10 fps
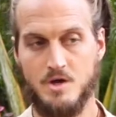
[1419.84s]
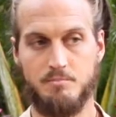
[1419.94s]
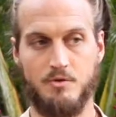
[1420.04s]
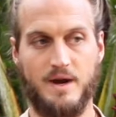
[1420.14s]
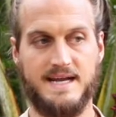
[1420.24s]

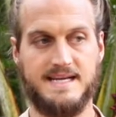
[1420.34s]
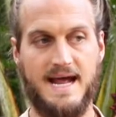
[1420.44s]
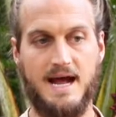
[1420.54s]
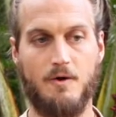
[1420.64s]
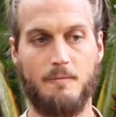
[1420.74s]
But right
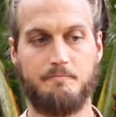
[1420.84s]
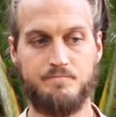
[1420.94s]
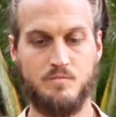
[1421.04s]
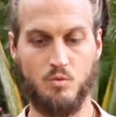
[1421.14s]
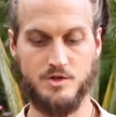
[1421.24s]
now,
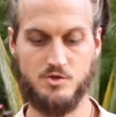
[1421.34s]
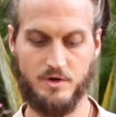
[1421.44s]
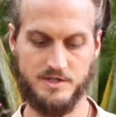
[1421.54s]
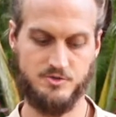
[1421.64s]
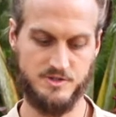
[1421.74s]
what you
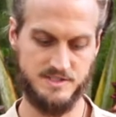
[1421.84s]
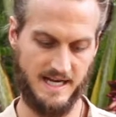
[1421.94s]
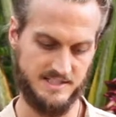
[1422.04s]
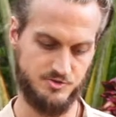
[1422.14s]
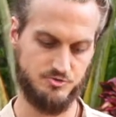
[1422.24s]
want to do is,
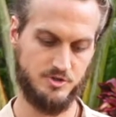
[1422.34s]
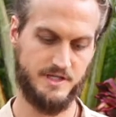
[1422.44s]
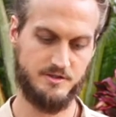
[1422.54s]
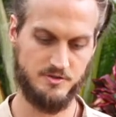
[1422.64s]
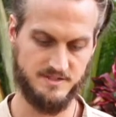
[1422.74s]
as you look
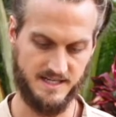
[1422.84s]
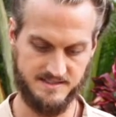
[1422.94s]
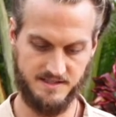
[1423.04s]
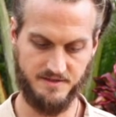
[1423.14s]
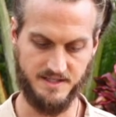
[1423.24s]
at those
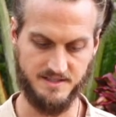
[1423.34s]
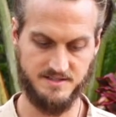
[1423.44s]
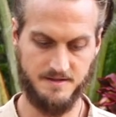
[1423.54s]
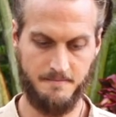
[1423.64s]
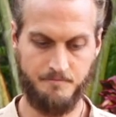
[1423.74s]

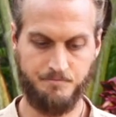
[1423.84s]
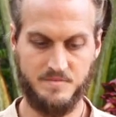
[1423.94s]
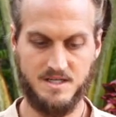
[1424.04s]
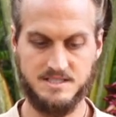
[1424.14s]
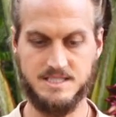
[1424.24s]
activities,
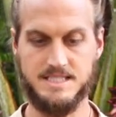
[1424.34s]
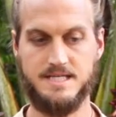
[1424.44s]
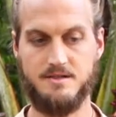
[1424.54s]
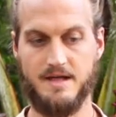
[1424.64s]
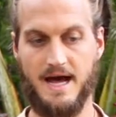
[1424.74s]

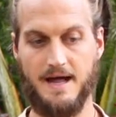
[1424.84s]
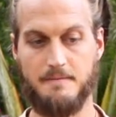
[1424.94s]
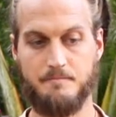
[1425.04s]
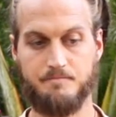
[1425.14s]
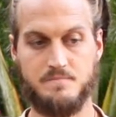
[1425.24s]
see that
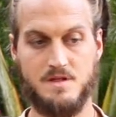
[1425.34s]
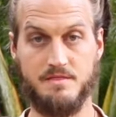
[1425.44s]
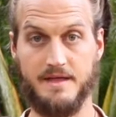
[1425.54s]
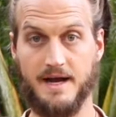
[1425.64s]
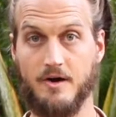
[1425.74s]

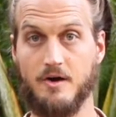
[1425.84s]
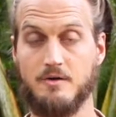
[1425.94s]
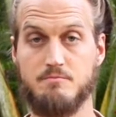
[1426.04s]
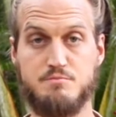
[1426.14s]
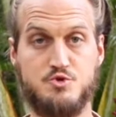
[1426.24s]
they're
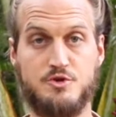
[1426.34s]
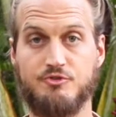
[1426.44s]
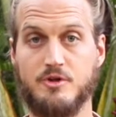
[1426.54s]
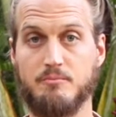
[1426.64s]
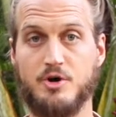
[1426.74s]

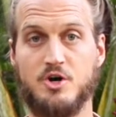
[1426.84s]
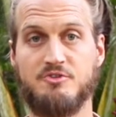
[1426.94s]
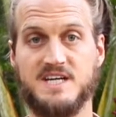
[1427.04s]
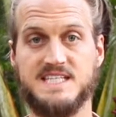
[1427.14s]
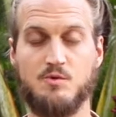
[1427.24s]
beautiful and
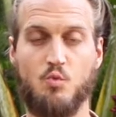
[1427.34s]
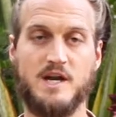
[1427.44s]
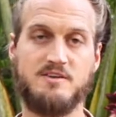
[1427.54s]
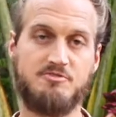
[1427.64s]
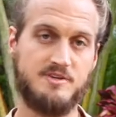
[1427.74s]
perfect. And
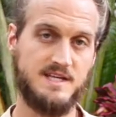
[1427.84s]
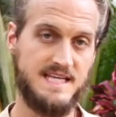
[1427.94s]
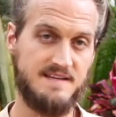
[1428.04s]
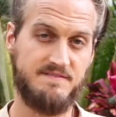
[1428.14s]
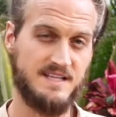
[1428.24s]
what if
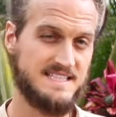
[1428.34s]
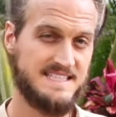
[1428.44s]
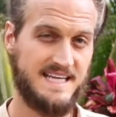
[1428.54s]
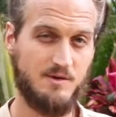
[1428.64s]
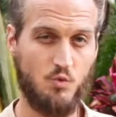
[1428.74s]
let's
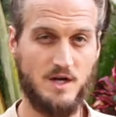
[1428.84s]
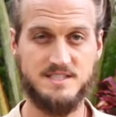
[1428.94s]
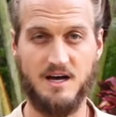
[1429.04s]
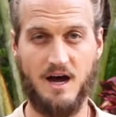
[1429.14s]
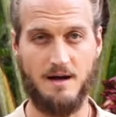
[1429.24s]
say it was
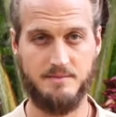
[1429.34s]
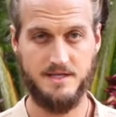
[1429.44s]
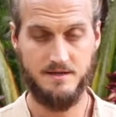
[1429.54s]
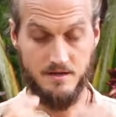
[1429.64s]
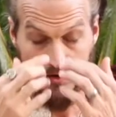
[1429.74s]
a hobby,